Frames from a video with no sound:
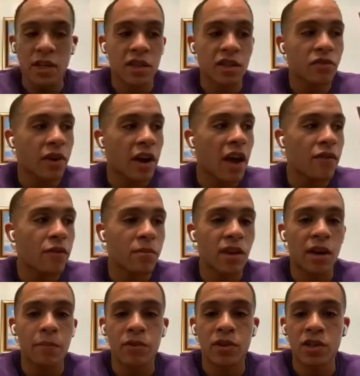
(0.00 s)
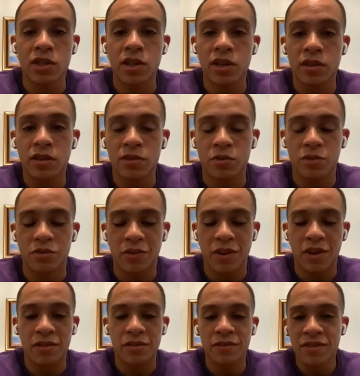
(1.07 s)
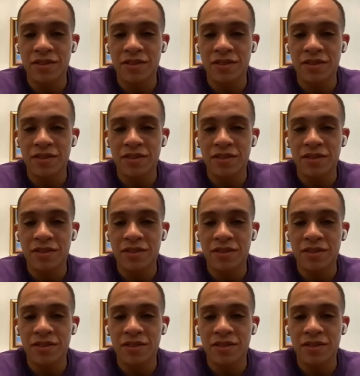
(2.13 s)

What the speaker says: Thanks for having me. I appreciate it. This was fun.